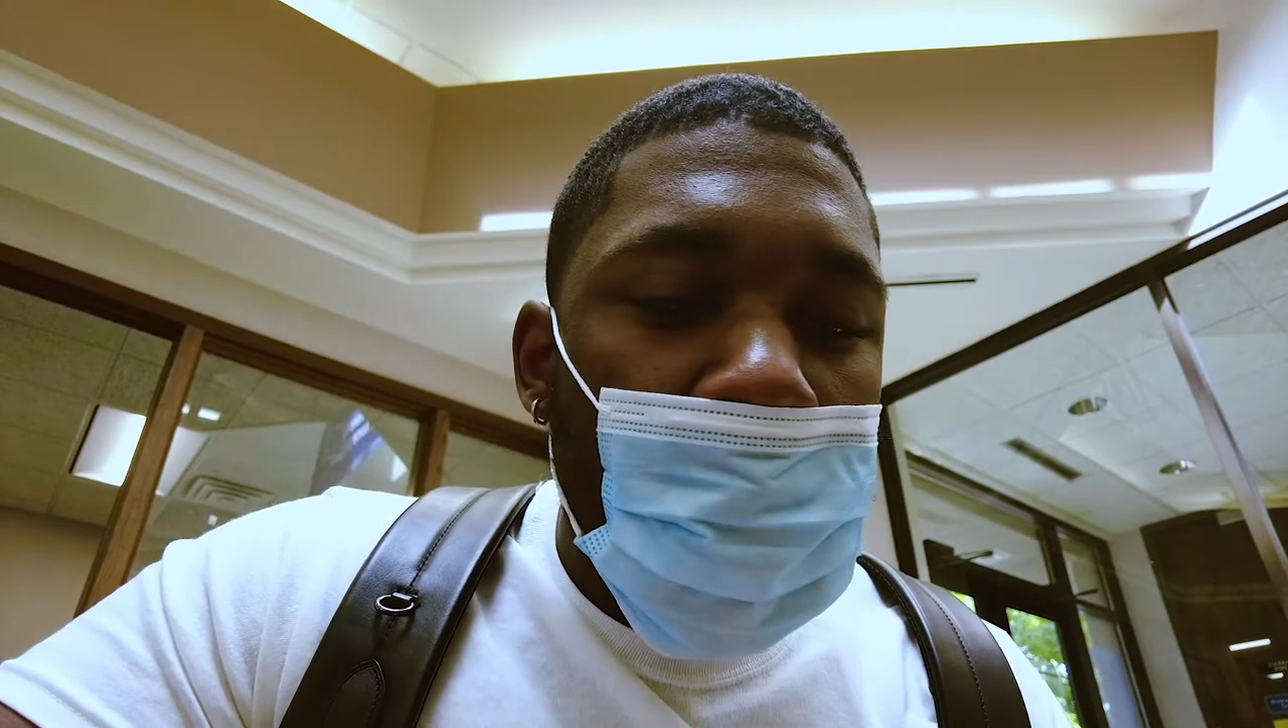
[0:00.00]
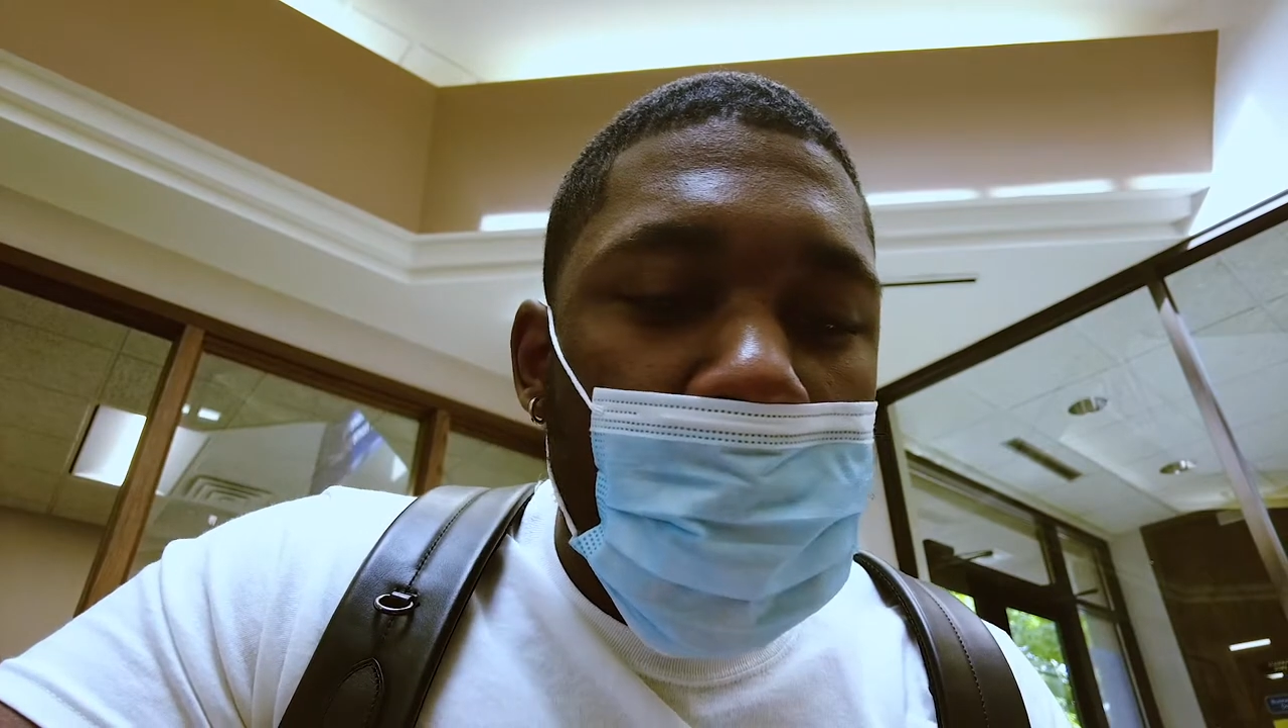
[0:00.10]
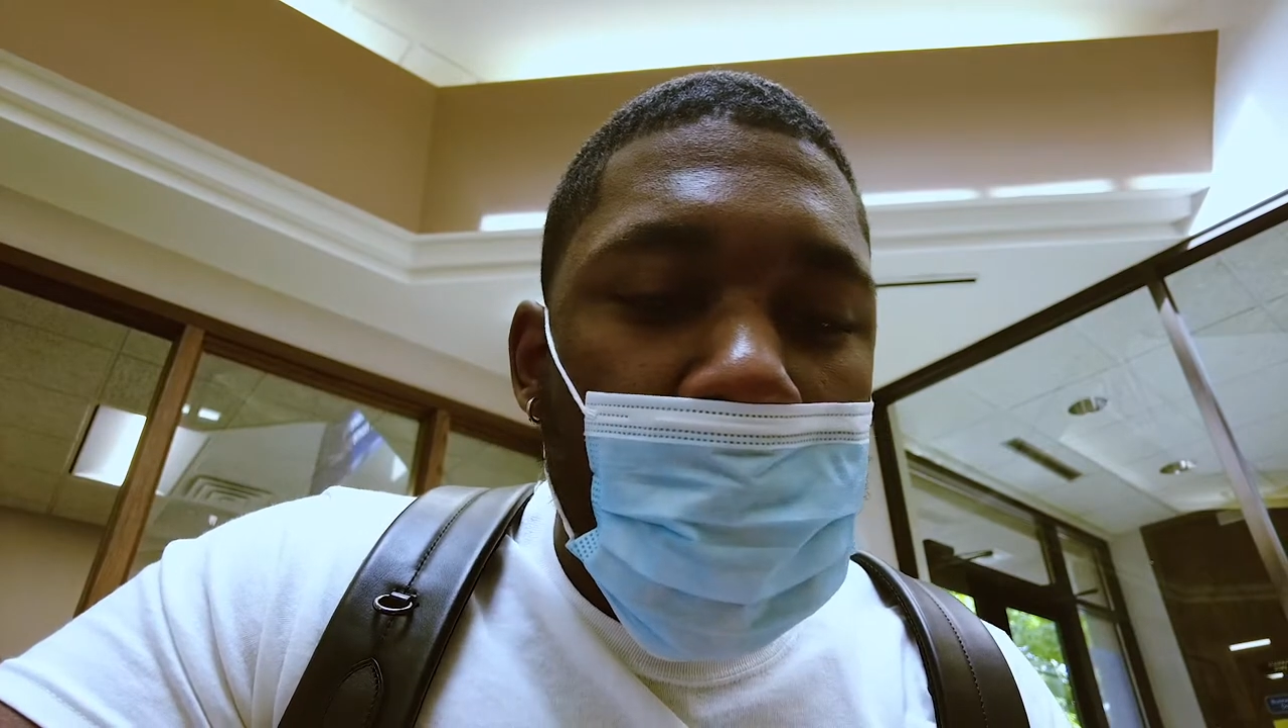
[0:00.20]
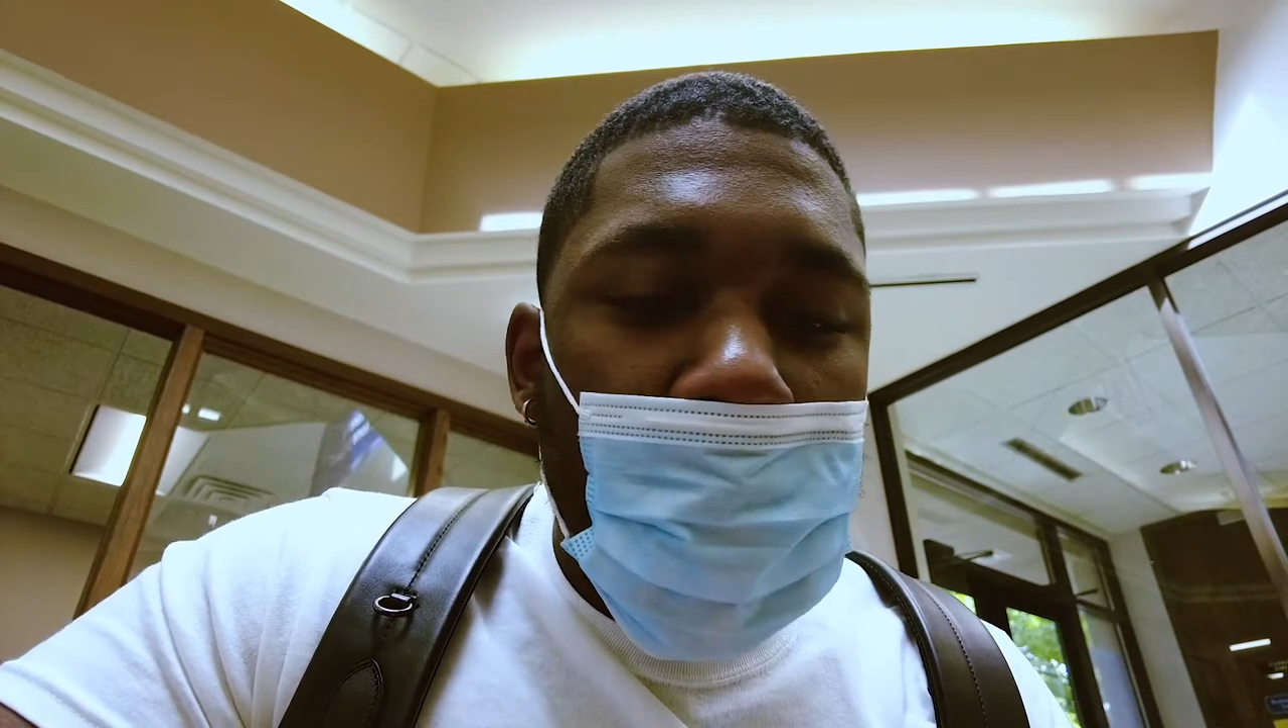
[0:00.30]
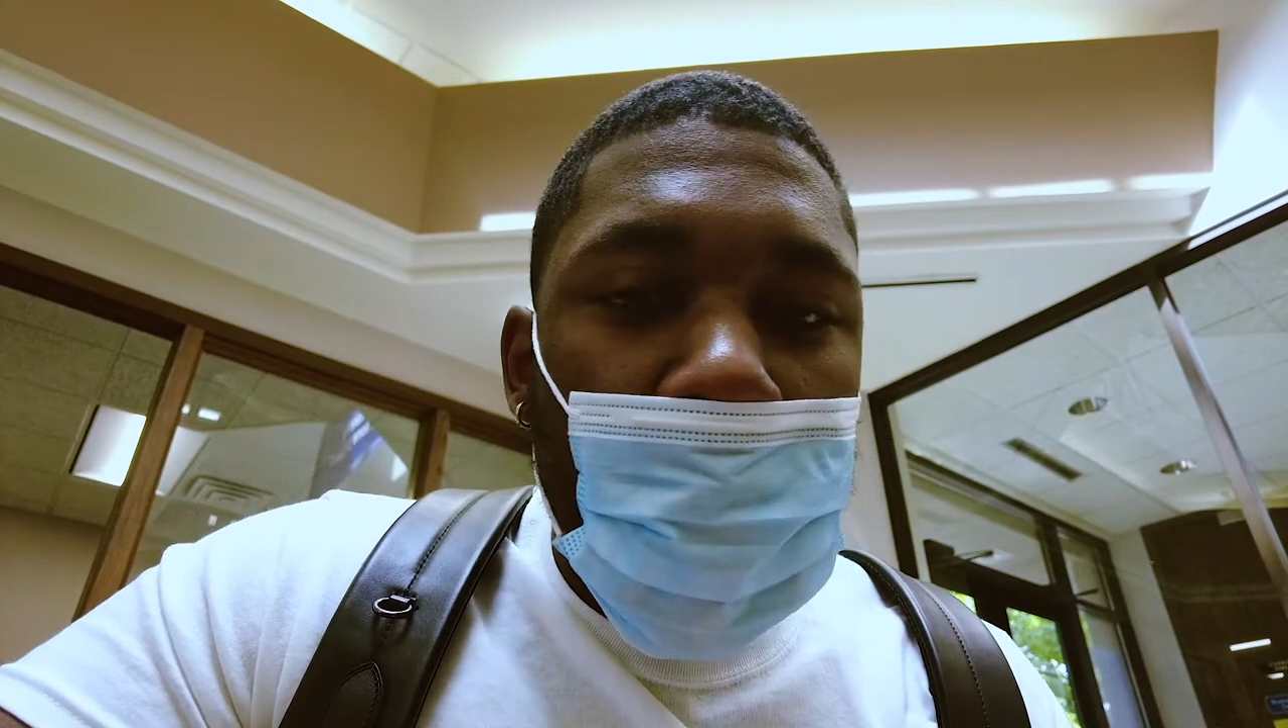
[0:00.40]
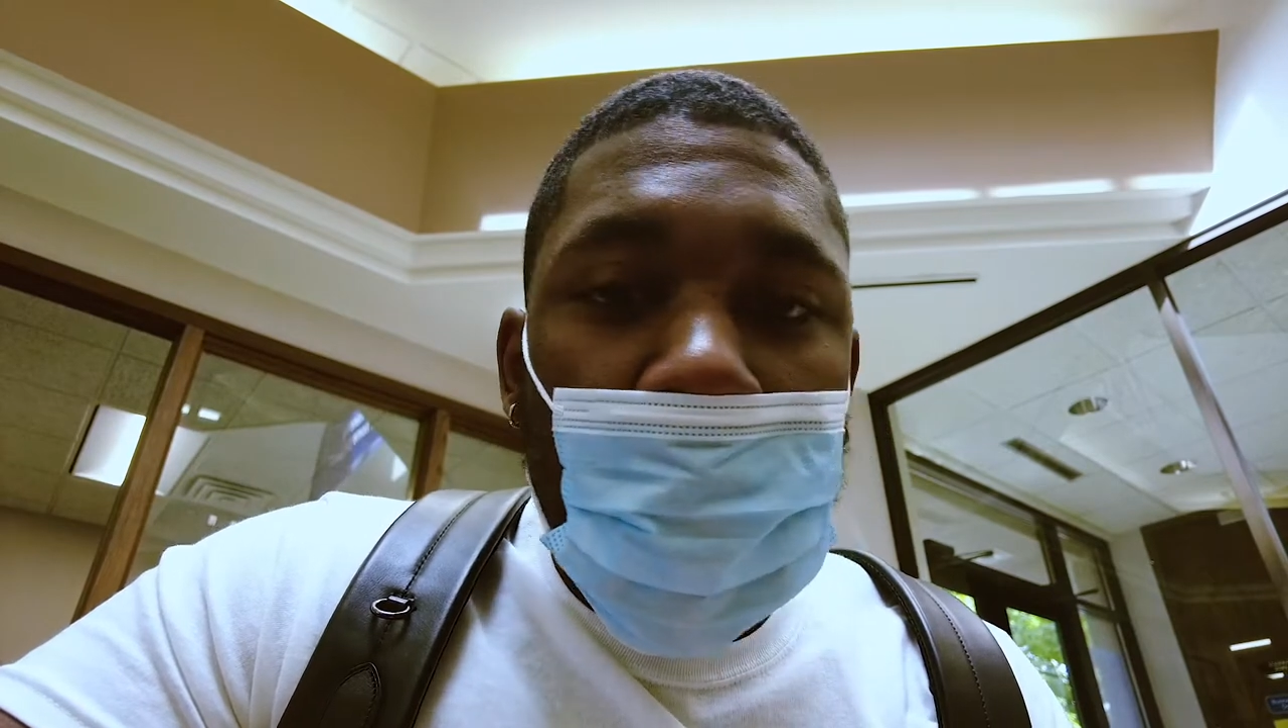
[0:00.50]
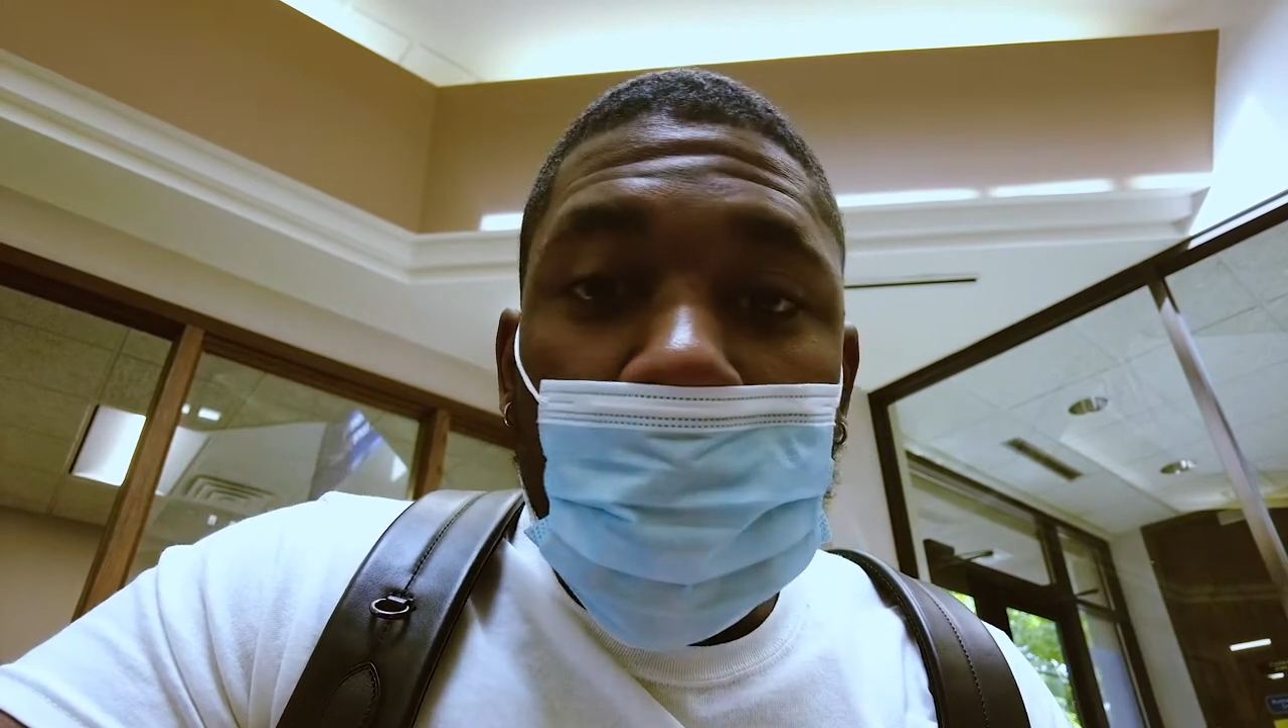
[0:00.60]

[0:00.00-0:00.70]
And the